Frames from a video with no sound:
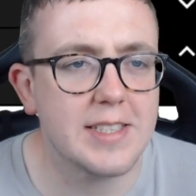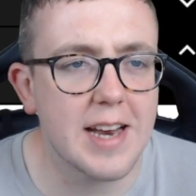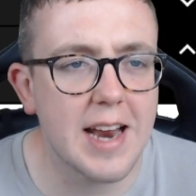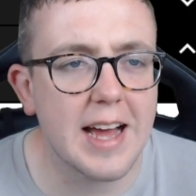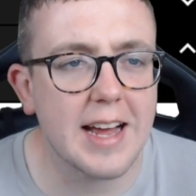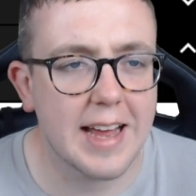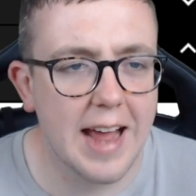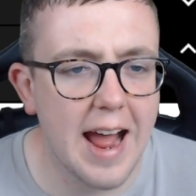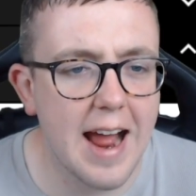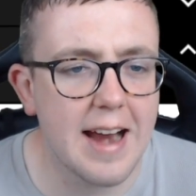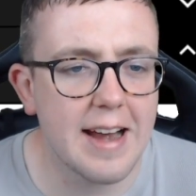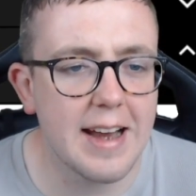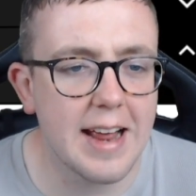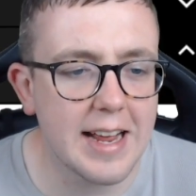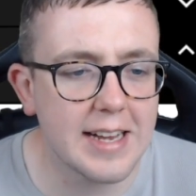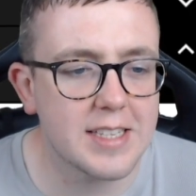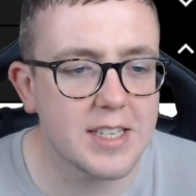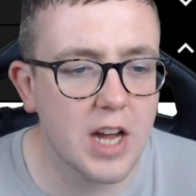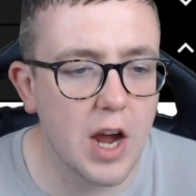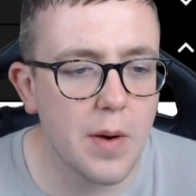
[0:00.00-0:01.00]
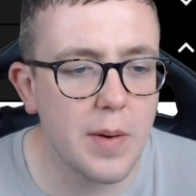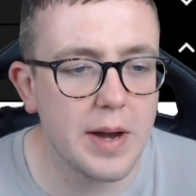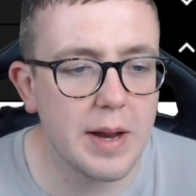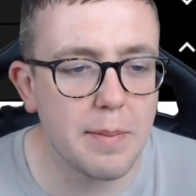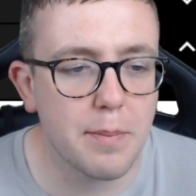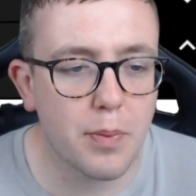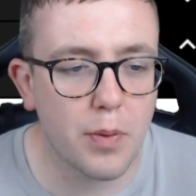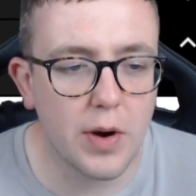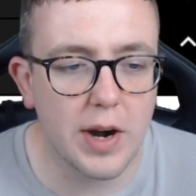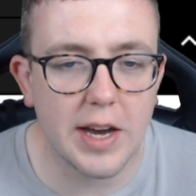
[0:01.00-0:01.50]
again, it's going
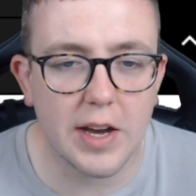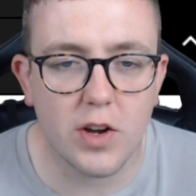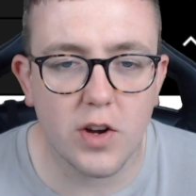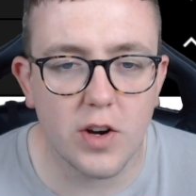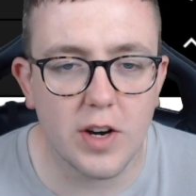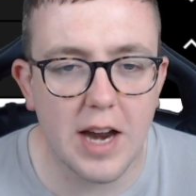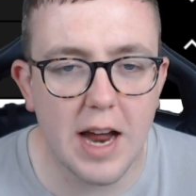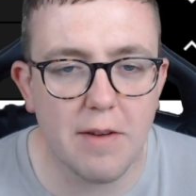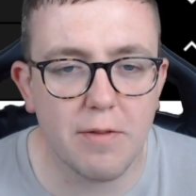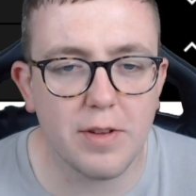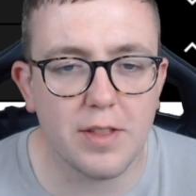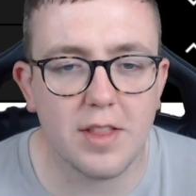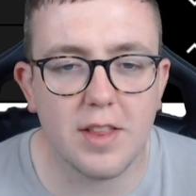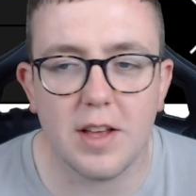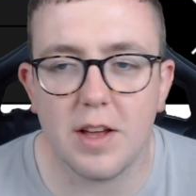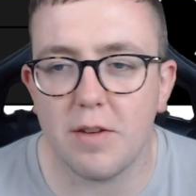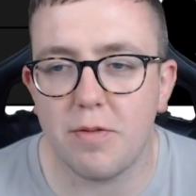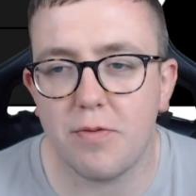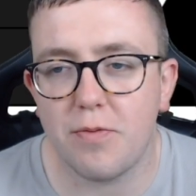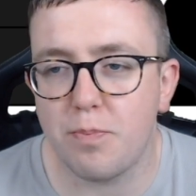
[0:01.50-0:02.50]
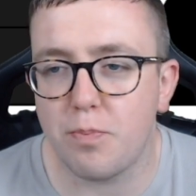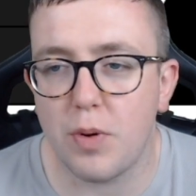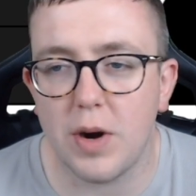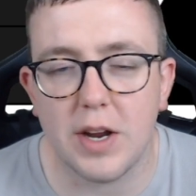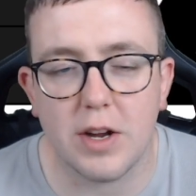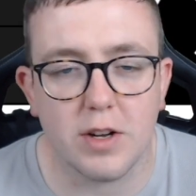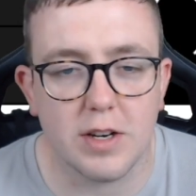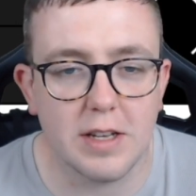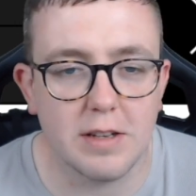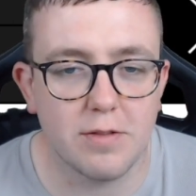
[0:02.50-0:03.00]
in pretty good.
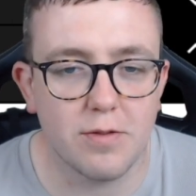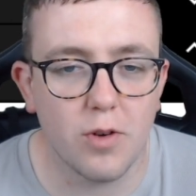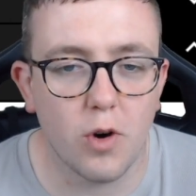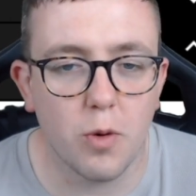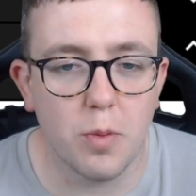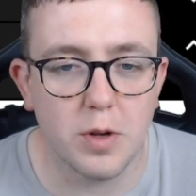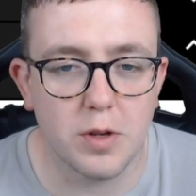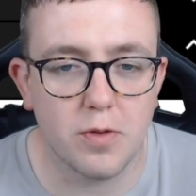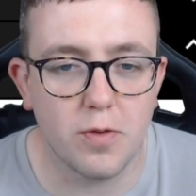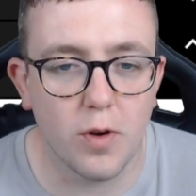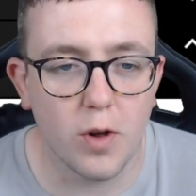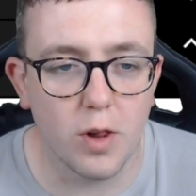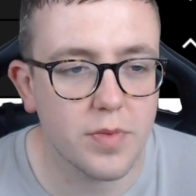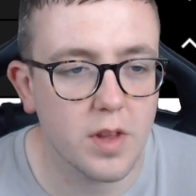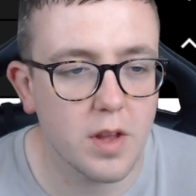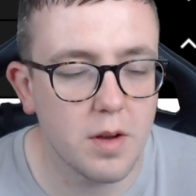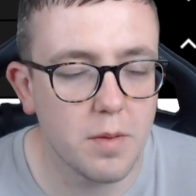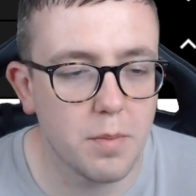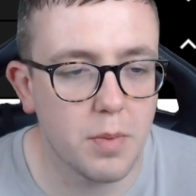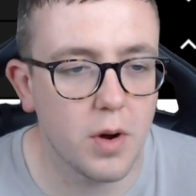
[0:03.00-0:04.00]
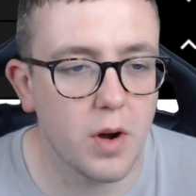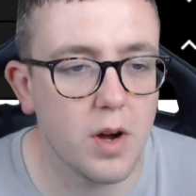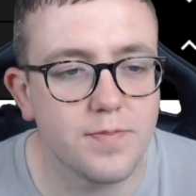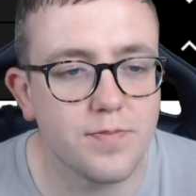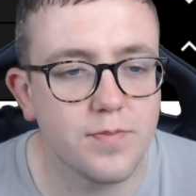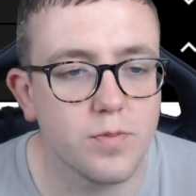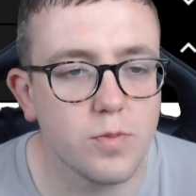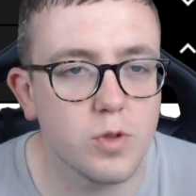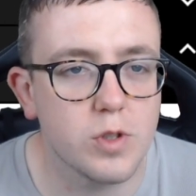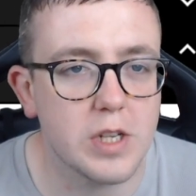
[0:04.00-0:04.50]
Pretty good is almost full, but
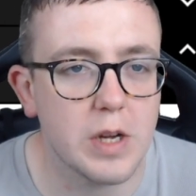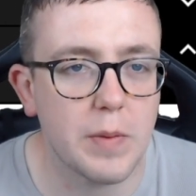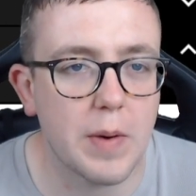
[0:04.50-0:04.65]
we'll see what